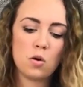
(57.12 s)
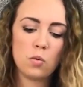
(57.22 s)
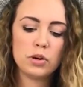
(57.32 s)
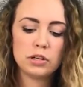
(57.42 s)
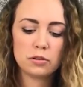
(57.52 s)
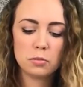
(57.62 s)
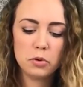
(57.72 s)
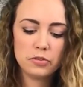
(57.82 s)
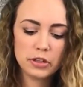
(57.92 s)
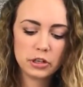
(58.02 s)
When you're
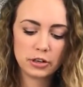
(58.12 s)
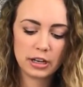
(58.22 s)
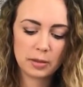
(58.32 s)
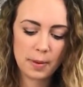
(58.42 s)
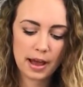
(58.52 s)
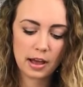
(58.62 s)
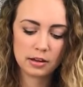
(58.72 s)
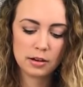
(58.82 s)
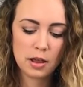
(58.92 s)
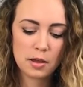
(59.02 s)
removing your ink
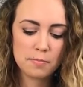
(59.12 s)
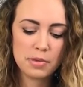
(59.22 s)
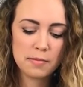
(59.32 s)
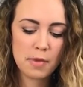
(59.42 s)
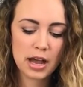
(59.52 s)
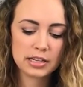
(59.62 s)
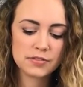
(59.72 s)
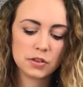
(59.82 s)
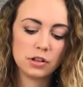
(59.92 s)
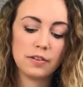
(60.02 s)
pad, be
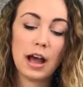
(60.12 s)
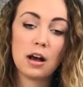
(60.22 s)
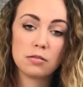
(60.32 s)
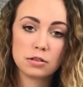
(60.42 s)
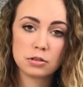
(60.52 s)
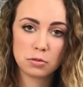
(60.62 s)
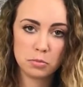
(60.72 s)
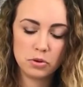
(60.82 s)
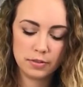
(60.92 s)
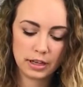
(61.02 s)
mindful of how you're
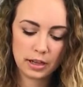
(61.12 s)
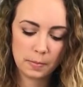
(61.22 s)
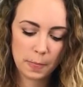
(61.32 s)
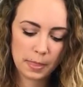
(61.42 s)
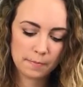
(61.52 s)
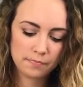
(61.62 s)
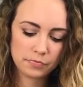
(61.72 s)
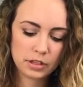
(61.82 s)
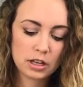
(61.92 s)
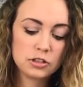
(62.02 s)
removing it,
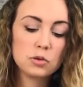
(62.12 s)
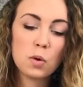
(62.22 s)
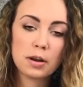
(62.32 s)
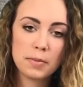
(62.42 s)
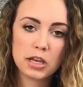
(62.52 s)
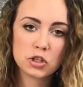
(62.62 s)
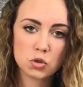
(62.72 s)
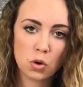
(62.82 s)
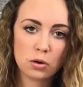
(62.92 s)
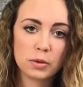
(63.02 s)
because you want to make
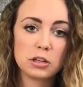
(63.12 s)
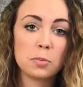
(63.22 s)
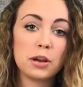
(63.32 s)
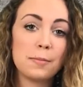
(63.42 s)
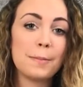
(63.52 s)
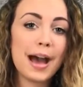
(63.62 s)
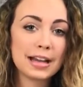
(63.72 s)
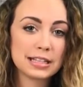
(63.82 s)
sure when you put it back